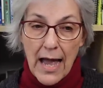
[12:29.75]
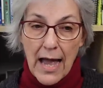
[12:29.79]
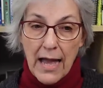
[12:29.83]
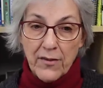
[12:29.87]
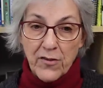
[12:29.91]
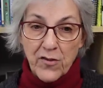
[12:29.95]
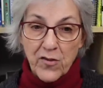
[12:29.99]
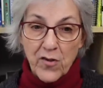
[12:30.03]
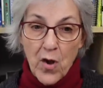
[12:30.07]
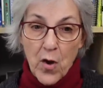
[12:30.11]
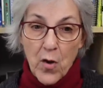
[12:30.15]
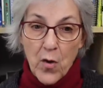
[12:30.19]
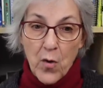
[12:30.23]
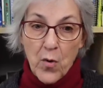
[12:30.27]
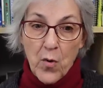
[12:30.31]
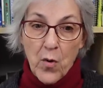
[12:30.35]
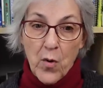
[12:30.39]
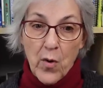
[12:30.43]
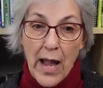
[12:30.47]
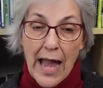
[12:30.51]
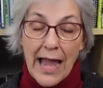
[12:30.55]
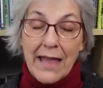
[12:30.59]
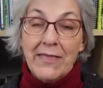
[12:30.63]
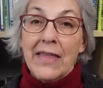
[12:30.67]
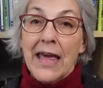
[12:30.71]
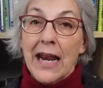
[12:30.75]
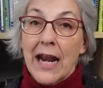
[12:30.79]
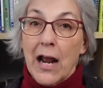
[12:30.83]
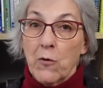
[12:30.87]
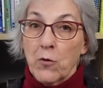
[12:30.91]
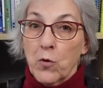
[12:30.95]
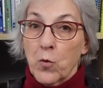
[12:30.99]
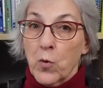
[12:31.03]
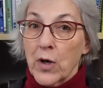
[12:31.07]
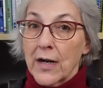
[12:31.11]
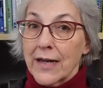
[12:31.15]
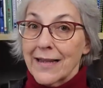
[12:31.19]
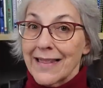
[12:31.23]
So, and then I would
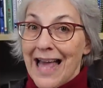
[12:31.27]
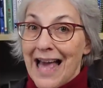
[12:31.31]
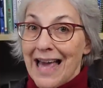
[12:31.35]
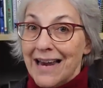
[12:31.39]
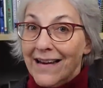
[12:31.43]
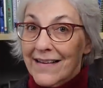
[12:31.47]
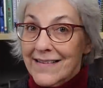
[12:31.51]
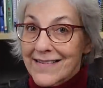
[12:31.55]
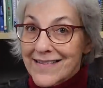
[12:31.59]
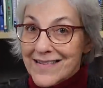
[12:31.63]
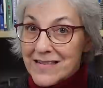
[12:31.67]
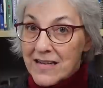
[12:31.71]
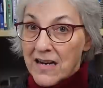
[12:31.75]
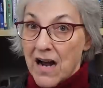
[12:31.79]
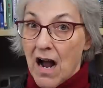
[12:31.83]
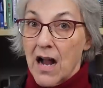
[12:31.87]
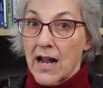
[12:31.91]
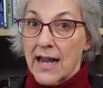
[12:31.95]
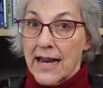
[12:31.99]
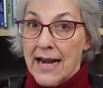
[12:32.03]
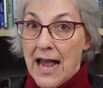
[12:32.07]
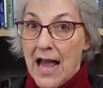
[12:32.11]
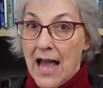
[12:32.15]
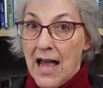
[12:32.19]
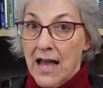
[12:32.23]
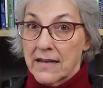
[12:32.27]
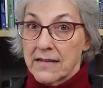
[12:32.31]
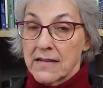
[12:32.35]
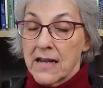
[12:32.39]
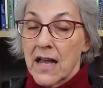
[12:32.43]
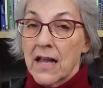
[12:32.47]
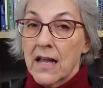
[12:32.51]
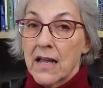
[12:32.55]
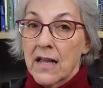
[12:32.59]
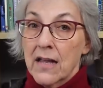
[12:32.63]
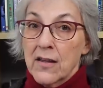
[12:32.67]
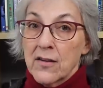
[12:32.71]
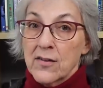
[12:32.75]
work that in stockinette.
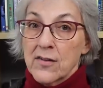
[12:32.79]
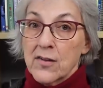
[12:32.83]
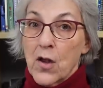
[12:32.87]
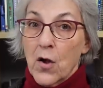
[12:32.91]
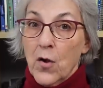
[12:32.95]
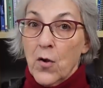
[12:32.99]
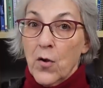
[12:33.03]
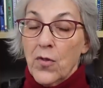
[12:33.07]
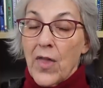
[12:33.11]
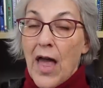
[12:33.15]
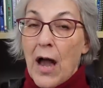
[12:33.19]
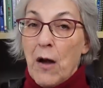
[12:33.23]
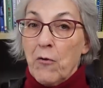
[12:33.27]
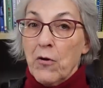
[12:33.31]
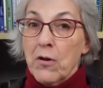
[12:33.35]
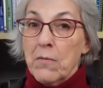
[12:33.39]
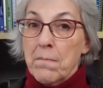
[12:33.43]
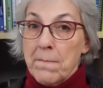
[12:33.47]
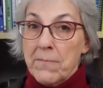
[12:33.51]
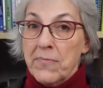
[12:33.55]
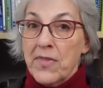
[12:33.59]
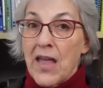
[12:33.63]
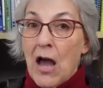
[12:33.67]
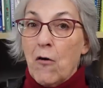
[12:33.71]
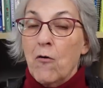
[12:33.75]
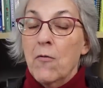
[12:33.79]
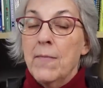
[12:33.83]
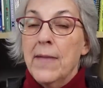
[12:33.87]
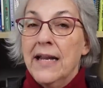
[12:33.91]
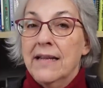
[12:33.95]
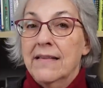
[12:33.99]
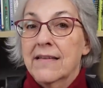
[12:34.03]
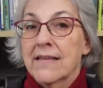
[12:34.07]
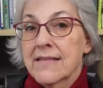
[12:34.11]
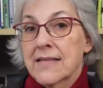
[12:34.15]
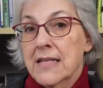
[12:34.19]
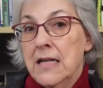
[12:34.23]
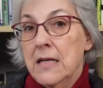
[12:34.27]
So that will make
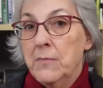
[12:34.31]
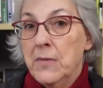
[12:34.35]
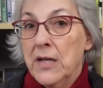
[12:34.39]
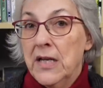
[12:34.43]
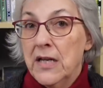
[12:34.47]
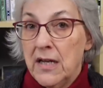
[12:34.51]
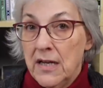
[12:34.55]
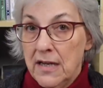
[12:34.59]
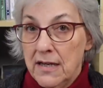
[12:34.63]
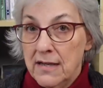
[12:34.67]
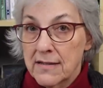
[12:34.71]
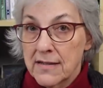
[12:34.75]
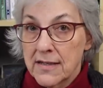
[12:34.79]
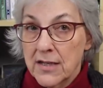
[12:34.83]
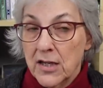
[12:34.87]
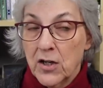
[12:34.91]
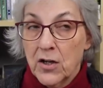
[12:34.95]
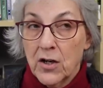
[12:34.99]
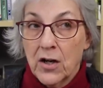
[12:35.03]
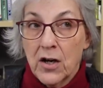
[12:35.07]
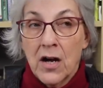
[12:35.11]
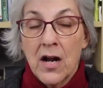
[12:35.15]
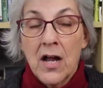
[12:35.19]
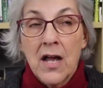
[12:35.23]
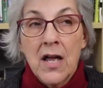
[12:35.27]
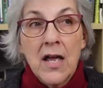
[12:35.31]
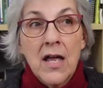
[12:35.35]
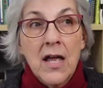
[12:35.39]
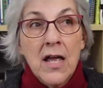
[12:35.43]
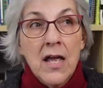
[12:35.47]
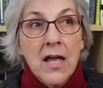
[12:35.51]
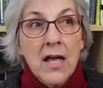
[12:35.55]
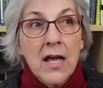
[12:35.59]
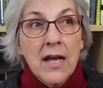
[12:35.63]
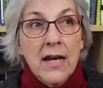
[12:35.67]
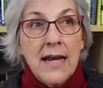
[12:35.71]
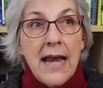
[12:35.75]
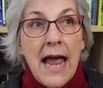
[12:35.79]
the seaming easier.
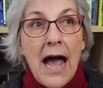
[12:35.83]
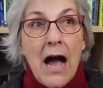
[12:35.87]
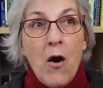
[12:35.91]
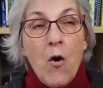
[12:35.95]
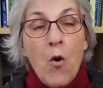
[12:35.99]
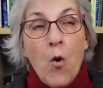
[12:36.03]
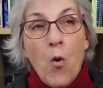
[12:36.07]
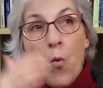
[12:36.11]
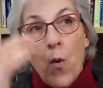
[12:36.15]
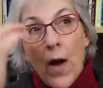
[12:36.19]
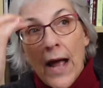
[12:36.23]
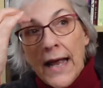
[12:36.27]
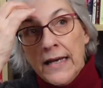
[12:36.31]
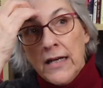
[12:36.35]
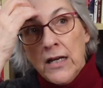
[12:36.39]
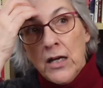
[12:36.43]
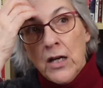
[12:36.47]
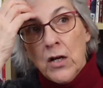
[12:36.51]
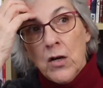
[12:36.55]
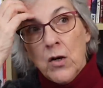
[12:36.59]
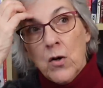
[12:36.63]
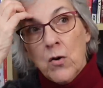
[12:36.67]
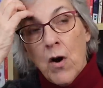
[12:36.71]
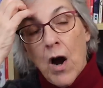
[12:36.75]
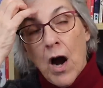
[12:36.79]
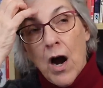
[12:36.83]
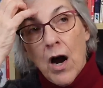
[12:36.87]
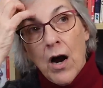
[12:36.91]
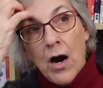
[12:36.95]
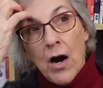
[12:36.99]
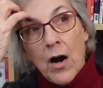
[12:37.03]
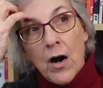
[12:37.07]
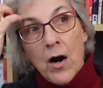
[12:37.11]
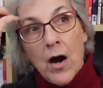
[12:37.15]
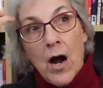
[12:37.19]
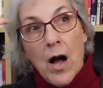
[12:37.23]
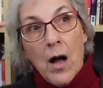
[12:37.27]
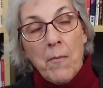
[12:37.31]
Now, when you
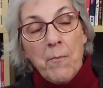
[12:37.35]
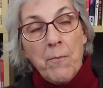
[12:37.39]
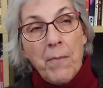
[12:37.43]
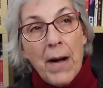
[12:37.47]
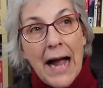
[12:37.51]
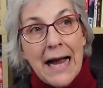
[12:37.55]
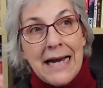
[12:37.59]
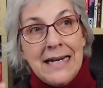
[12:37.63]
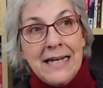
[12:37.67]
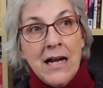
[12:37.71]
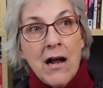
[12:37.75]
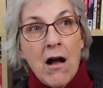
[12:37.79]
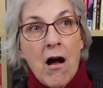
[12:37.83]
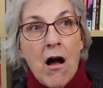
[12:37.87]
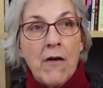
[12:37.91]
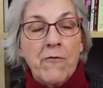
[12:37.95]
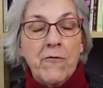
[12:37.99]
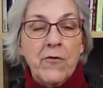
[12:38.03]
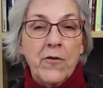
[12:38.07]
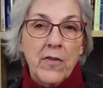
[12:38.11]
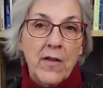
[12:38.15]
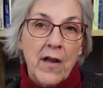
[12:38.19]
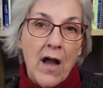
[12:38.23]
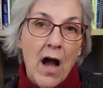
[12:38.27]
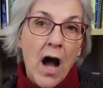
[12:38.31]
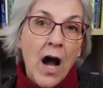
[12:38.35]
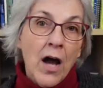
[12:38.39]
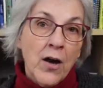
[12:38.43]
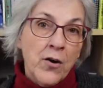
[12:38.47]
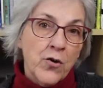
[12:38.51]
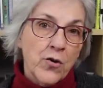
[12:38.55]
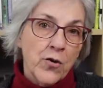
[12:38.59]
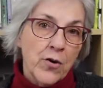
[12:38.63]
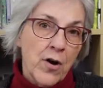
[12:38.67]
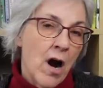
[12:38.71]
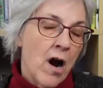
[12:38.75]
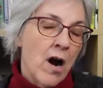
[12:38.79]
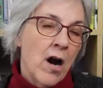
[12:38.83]
are binding off for the
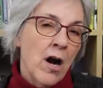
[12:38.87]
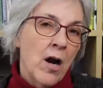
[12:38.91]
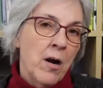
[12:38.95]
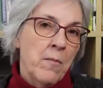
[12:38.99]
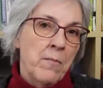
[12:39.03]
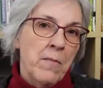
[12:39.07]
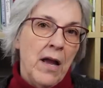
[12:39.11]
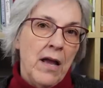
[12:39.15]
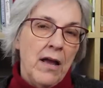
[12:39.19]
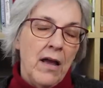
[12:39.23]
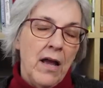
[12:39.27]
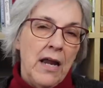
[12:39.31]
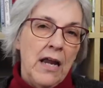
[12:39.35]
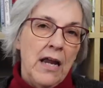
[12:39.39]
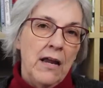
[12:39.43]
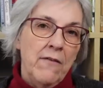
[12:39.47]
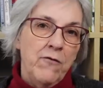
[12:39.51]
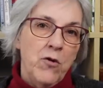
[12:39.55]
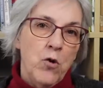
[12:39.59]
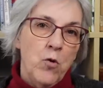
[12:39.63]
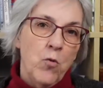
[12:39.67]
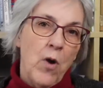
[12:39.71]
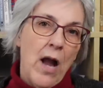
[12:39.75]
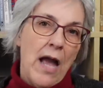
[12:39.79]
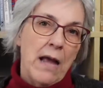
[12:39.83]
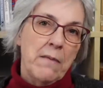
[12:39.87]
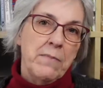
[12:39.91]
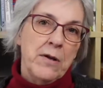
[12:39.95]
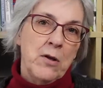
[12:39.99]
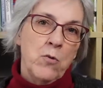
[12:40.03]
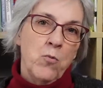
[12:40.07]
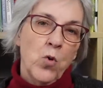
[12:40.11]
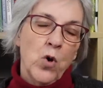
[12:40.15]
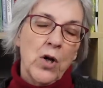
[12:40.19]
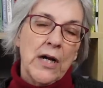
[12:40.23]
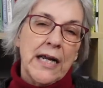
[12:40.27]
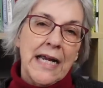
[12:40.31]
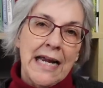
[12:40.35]
underarm, if you had been
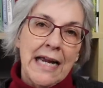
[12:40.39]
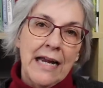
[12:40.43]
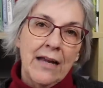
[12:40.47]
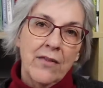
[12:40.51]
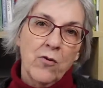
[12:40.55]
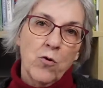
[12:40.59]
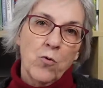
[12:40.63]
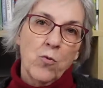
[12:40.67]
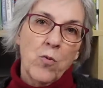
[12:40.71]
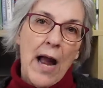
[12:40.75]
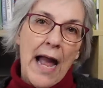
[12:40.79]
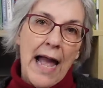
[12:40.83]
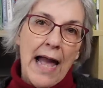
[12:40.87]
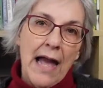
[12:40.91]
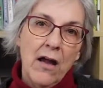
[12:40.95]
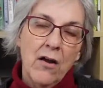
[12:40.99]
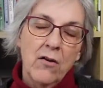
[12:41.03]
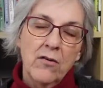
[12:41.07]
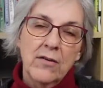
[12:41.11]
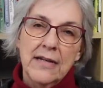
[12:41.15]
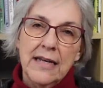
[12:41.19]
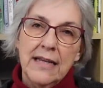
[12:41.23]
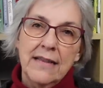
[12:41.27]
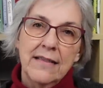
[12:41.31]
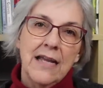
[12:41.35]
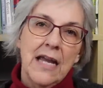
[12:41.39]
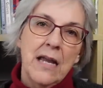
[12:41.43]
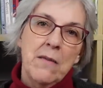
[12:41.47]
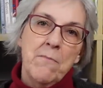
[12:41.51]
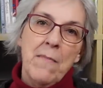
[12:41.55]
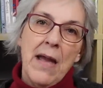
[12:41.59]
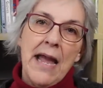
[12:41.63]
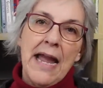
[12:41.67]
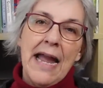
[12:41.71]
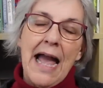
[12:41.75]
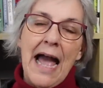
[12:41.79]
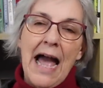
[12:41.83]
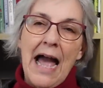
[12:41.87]
working in the round, they
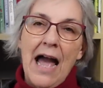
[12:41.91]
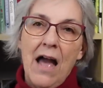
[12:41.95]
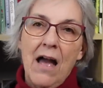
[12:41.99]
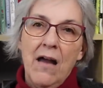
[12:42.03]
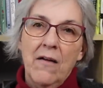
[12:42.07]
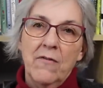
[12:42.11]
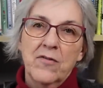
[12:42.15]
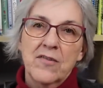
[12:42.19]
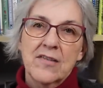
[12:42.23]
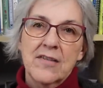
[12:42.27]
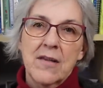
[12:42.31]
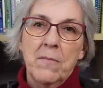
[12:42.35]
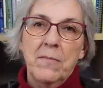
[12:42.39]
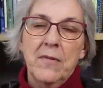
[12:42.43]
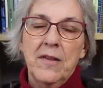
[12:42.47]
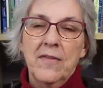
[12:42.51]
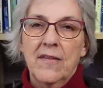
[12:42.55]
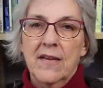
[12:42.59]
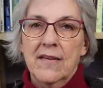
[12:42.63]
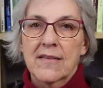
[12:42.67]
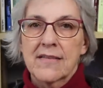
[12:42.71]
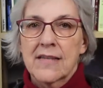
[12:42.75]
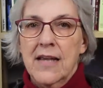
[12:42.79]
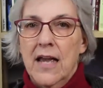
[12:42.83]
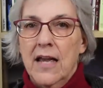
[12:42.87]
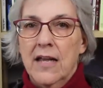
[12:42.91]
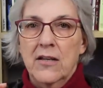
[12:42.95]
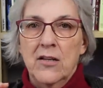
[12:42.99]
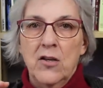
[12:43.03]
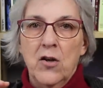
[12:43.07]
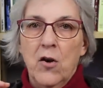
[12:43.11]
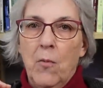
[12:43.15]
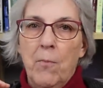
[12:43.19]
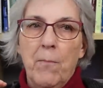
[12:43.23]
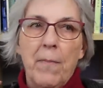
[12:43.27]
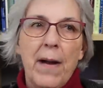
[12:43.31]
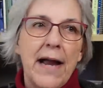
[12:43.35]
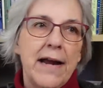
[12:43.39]
may have something that said, you
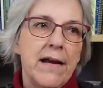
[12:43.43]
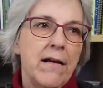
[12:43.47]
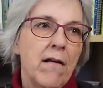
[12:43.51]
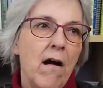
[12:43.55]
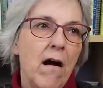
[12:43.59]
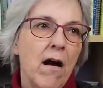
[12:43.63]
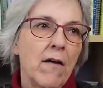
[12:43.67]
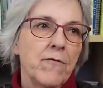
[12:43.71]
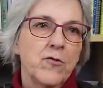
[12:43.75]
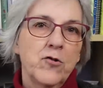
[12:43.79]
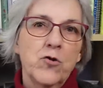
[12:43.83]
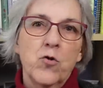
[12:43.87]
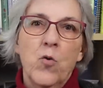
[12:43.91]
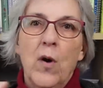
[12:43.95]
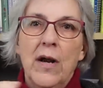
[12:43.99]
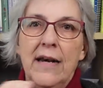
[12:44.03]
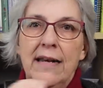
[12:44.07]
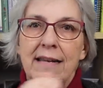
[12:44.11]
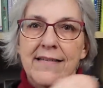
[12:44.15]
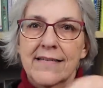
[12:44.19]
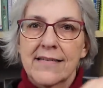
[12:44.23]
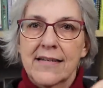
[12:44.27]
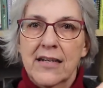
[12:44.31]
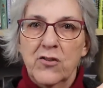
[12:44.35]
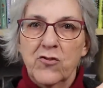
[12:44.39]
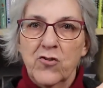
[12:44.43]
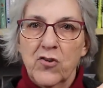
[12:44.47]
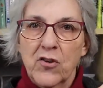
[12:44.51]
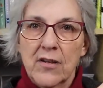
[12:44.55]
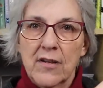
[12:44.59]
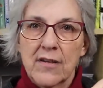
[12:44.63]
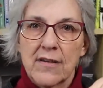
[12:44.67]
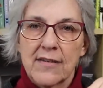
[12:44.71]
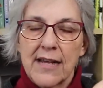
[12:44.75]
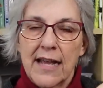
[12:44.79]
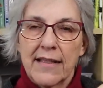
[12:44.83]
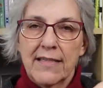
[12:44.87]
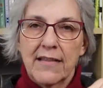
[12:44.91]
know, bind off 20
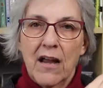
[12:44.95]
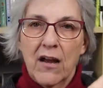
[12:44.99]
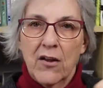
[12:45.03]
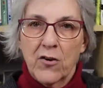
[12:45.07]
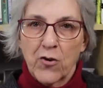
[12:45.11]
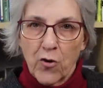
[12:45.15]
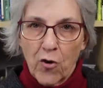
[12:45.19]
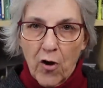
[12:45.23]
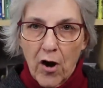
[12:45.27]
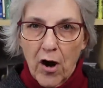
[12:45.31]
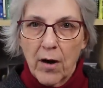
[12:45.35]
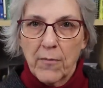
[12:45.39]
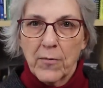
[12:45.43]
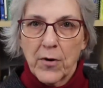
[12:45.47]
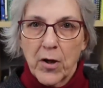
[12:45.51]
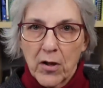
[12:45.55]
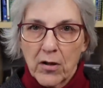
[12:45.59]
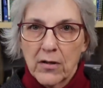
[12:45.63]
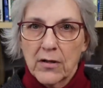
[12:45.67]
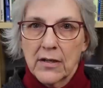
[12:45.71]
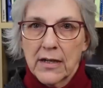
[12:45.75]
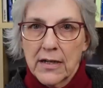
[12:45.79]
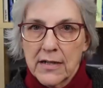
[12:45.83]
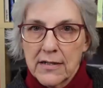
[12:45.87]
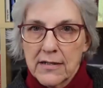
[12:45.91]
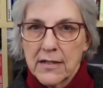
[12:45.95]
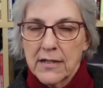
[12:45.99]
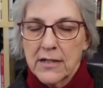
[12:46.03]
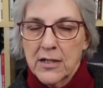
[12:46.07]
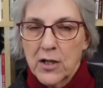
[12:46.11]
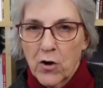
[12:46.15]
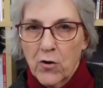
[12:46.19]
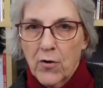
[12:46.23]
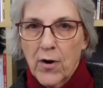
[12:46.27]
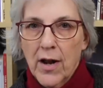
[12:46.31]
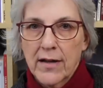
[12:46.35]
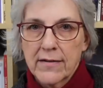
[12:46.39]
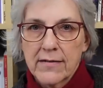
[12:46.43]
stitches at the underarm,
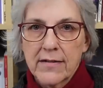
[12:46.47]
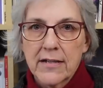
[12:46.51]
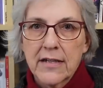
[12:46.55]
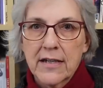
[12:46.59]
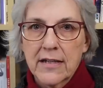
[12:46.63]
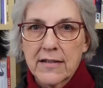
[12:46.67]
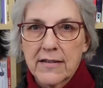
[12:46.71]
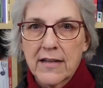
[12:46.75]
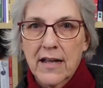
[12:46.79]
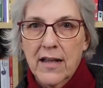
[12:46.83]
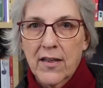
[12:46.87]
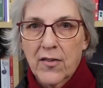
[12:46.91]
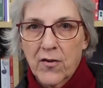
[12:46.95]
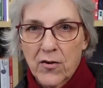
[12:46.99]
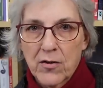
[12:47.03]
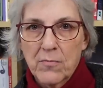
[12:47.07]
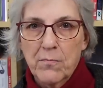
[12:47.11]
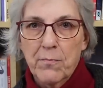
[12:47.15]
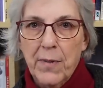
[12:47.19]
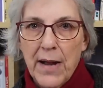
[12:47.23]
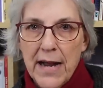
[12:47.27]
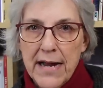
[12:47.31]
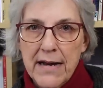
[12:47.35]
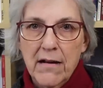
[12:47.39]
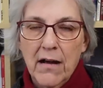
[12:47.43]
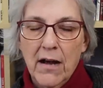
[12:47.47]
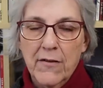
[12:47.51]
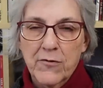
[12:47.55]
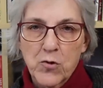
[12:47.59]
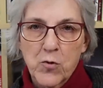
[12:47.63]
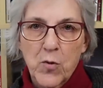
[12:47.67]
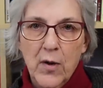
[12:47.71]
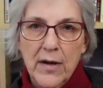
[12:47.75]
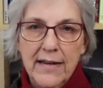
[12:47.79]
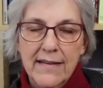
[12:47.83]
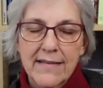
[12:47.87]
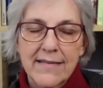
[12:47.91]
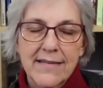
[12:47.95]
continue around to get the other and bind off
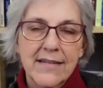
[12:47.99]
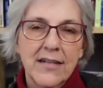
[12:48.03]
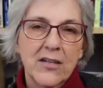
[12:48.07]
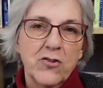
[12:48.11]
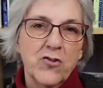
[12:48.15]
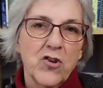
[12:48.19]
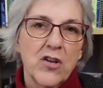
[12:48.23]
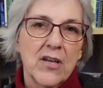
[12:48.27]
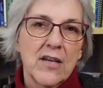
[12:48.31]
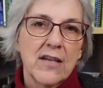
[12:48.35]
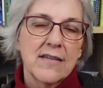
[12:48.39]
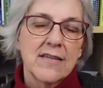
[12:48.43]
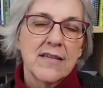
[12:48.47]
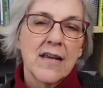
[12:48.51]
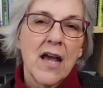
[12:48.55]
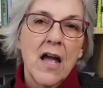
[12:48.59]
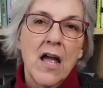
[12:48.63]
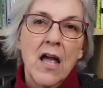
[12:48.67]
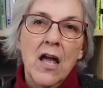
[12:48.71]
20 stitches.